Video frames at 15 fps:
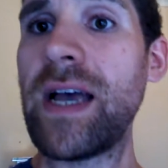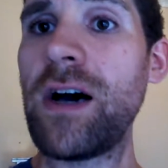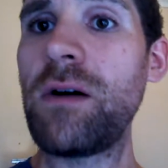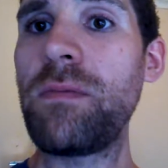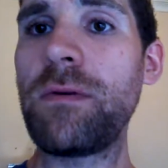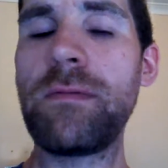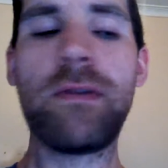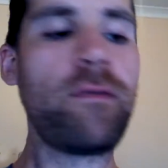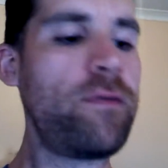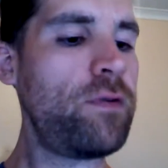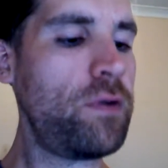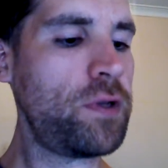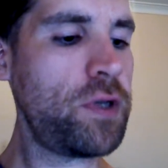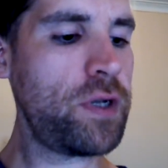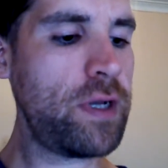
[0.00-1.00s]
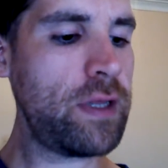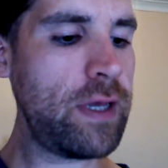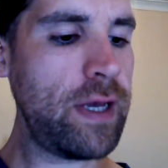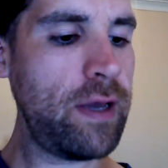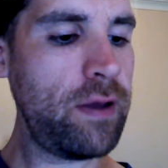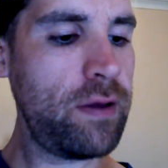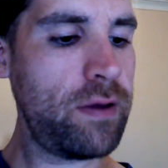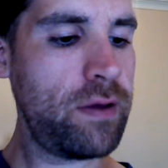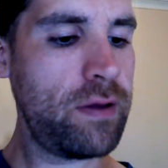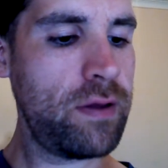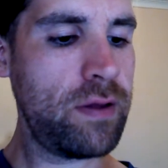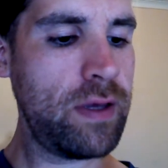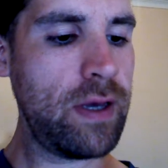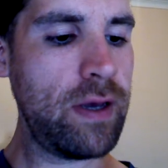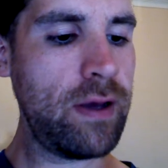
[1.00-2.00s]
album, unfortunately,
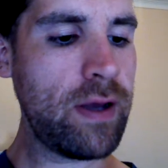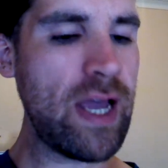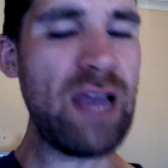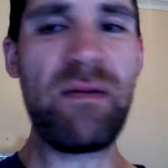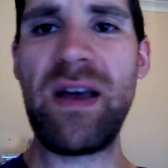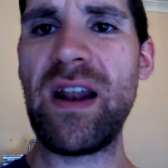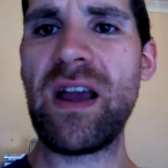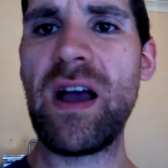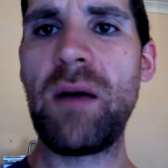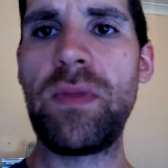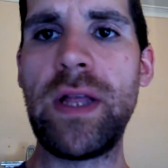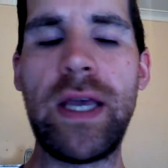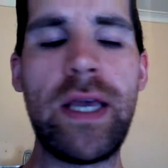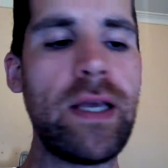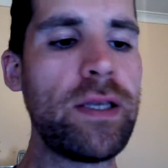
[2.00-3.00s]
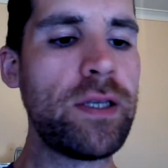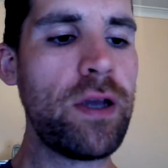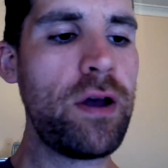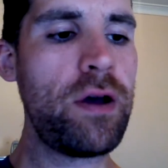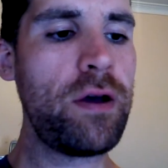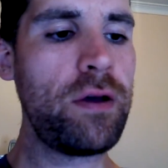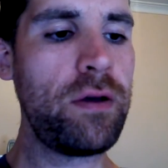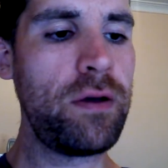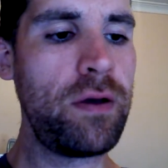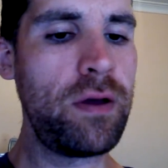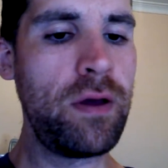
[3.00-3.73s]
came out a couple of years ago.